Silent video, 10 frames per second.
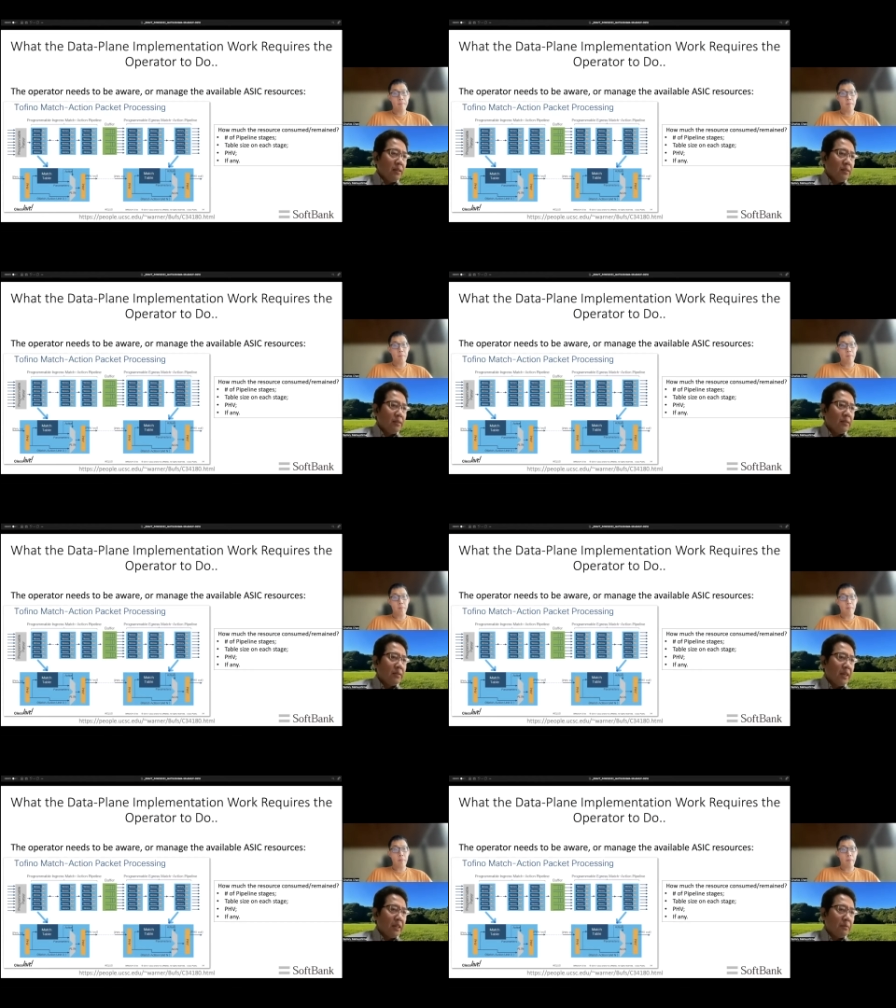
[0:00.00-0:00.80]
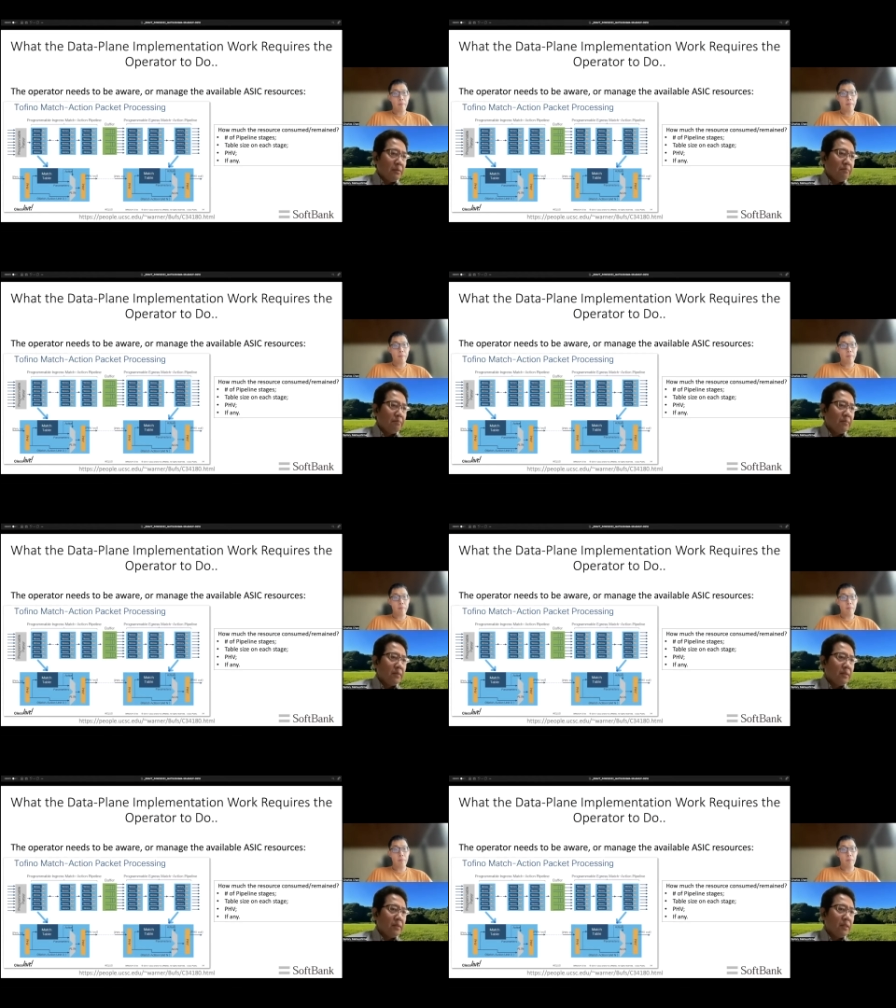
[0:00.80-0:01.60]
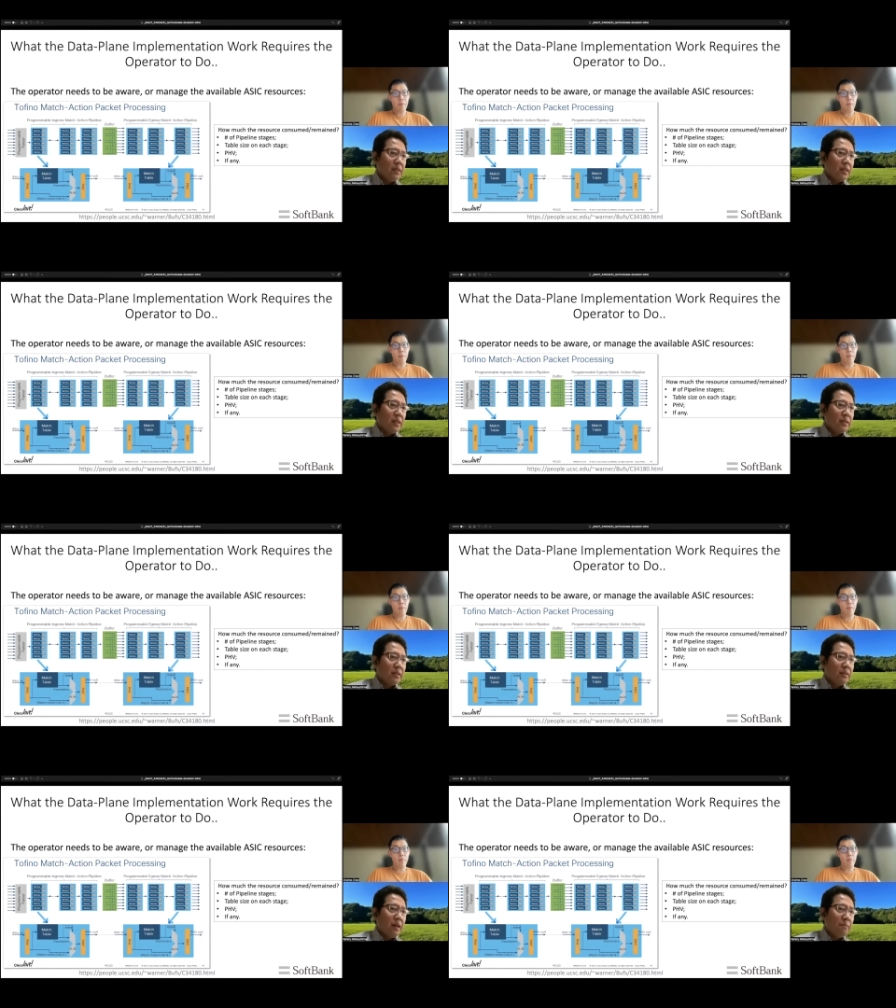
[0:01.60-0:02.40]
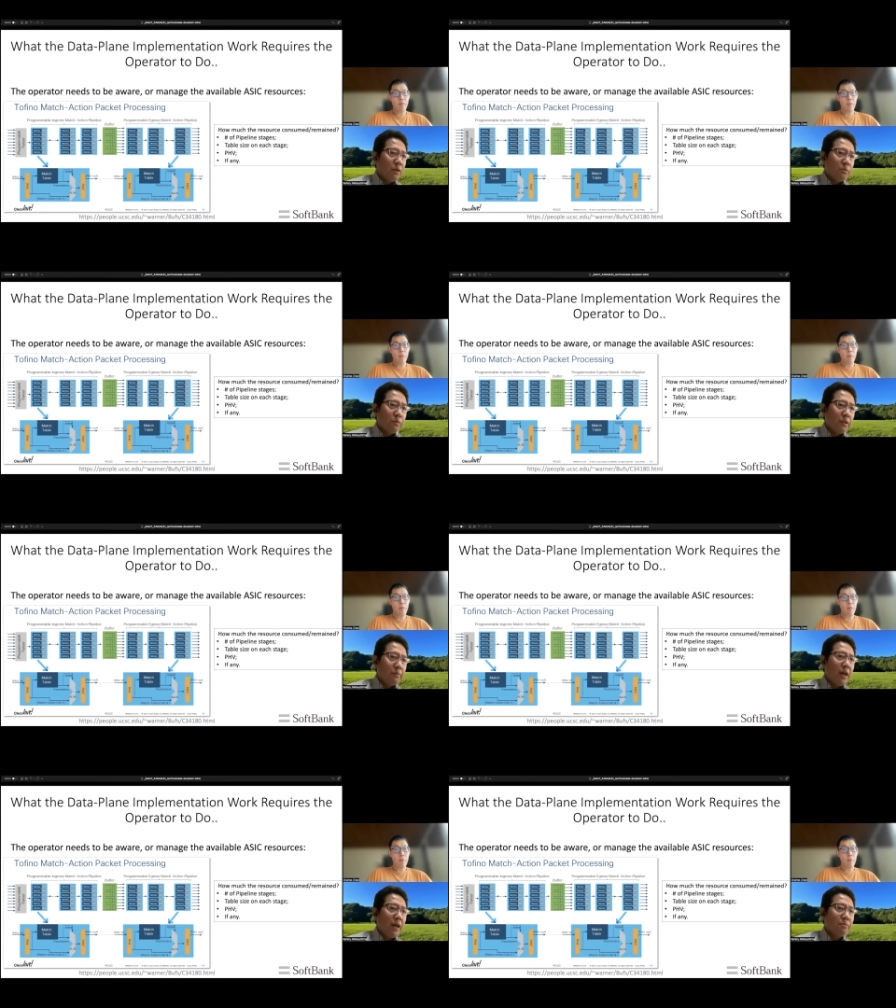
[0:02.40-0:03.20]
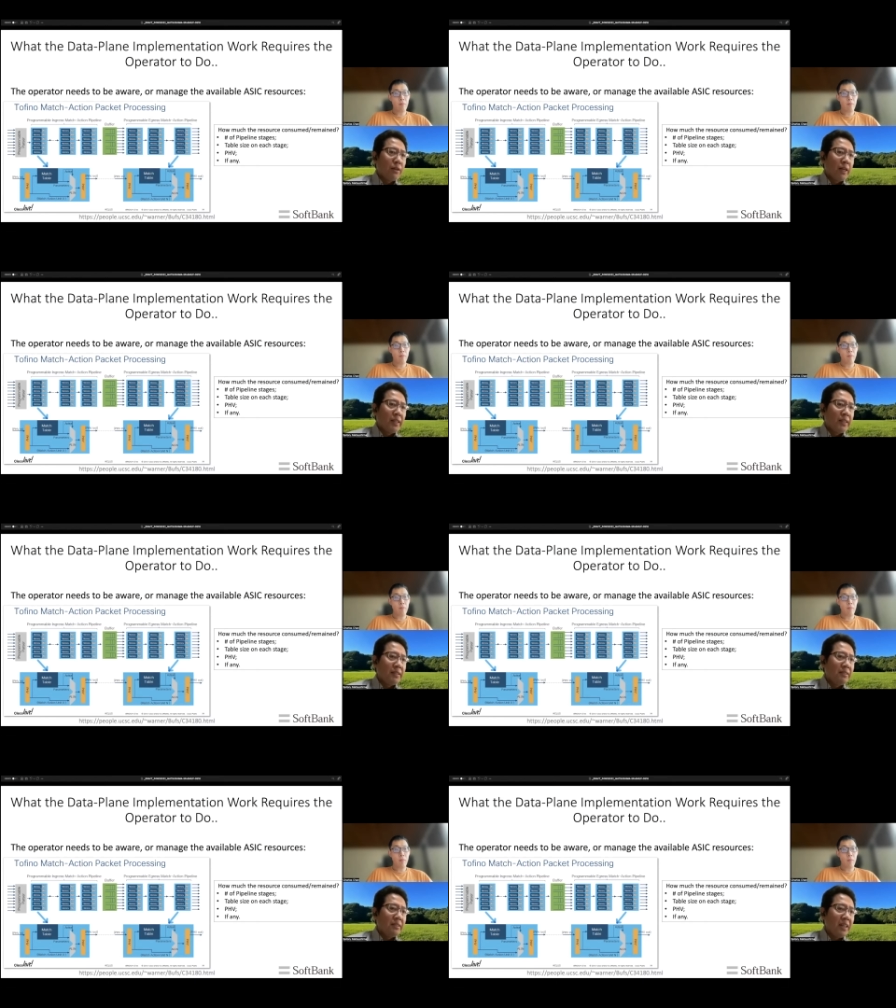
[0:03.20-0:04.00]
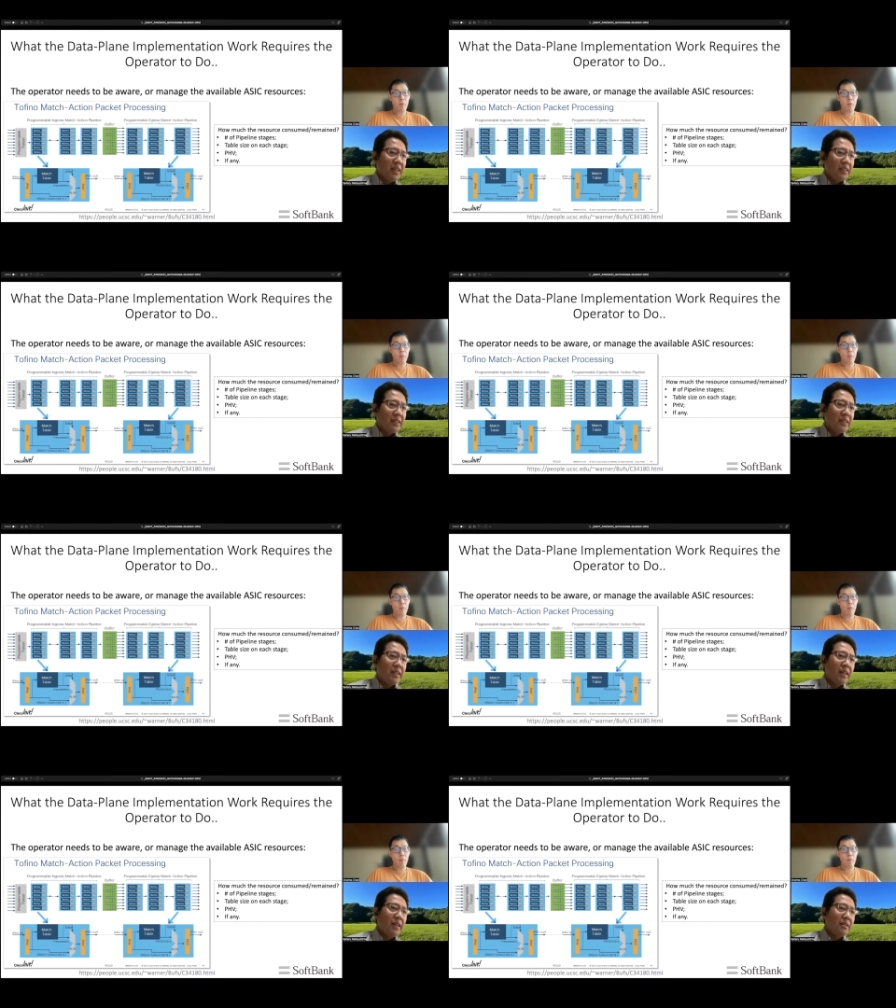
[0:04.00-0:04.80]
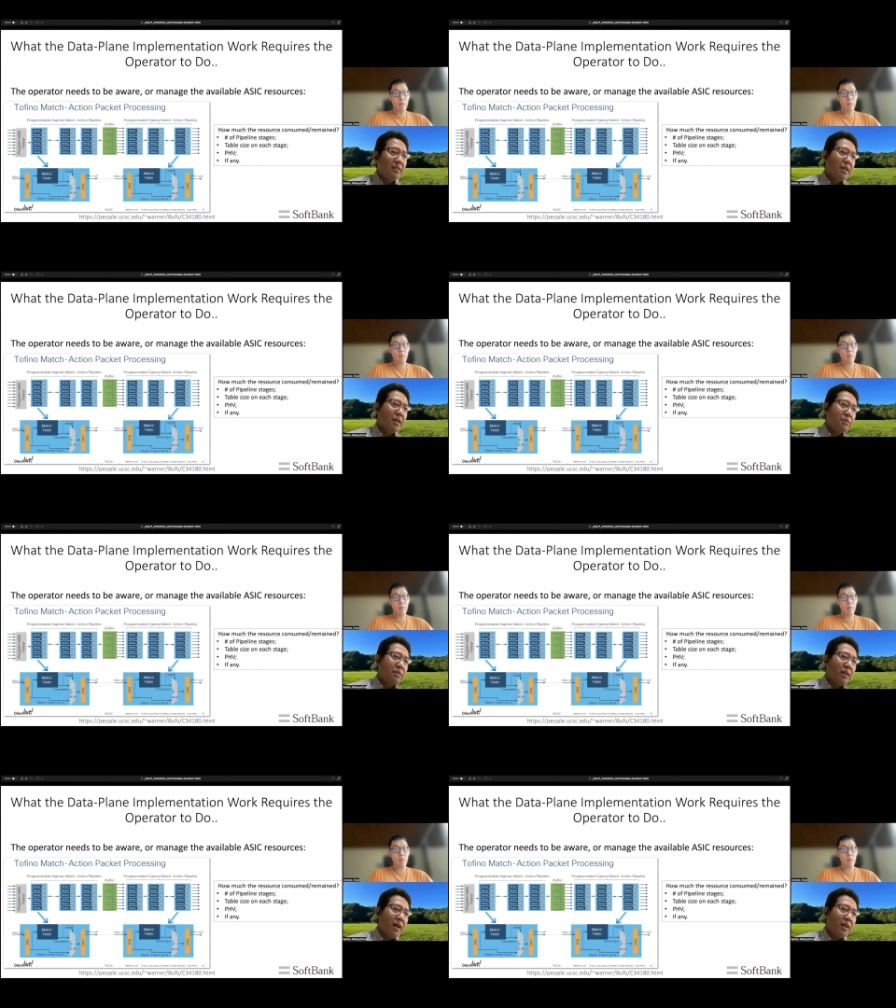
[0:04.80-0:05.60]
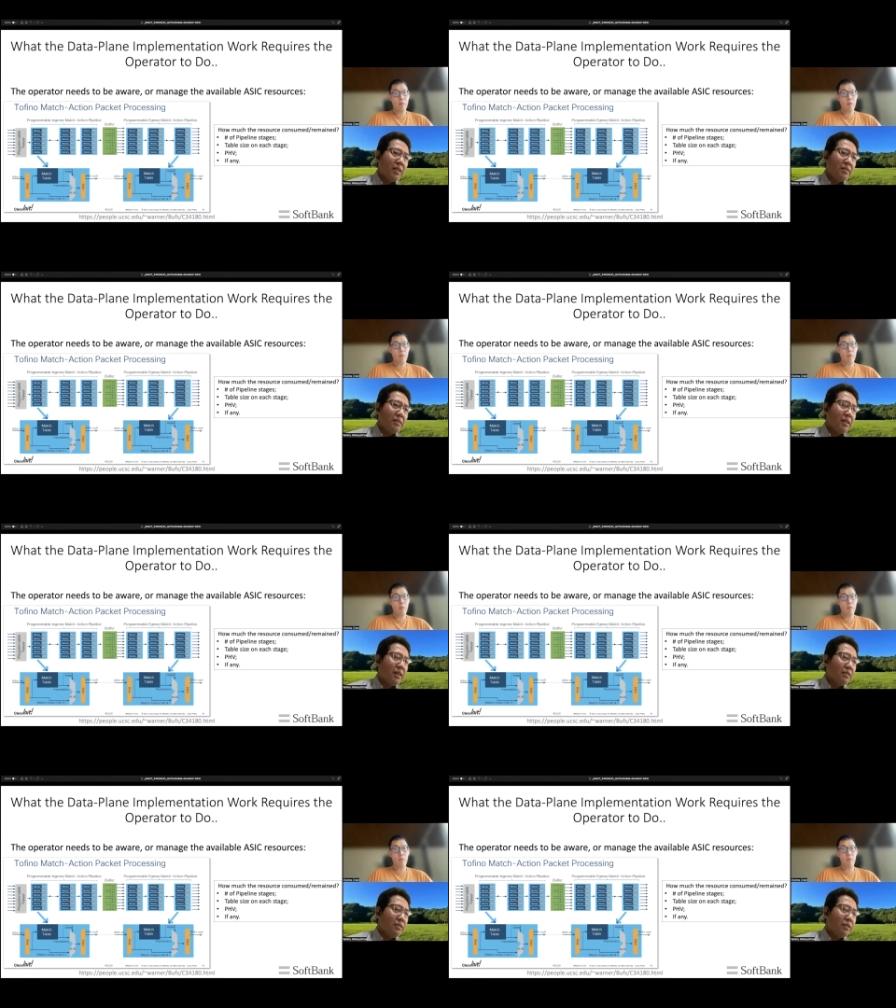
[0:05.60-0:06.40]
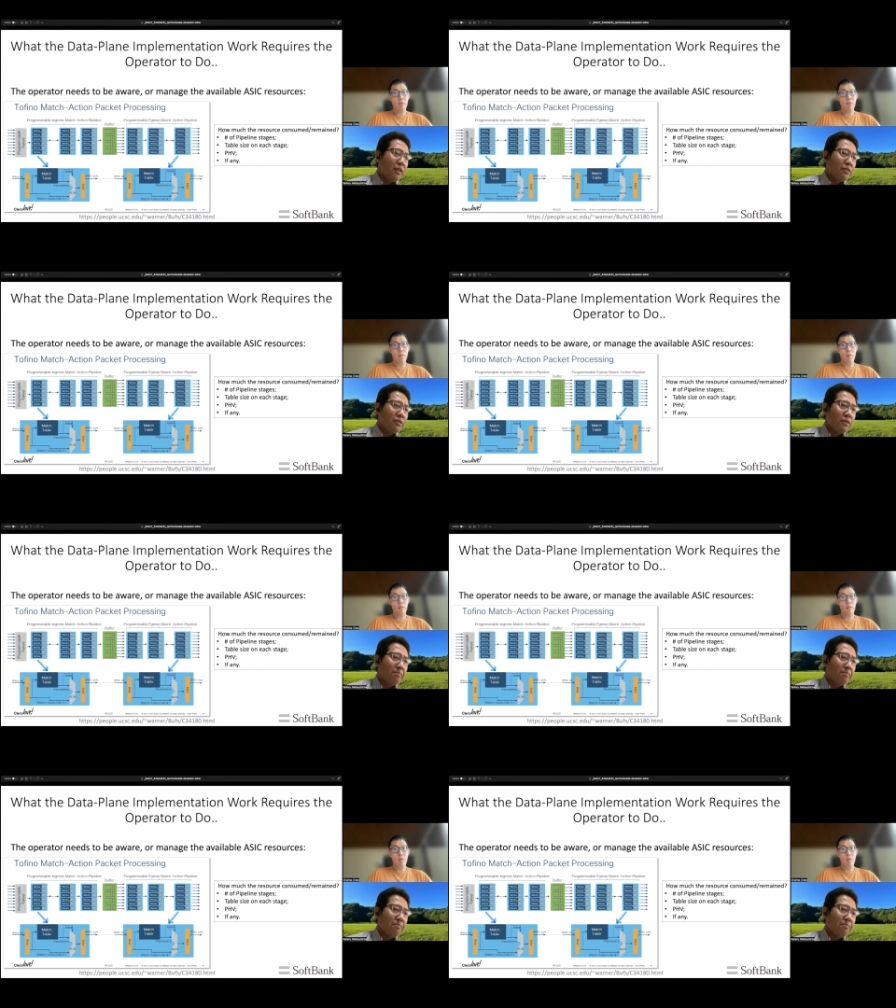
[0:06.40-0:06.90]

save the number of pipeline stage and table size and other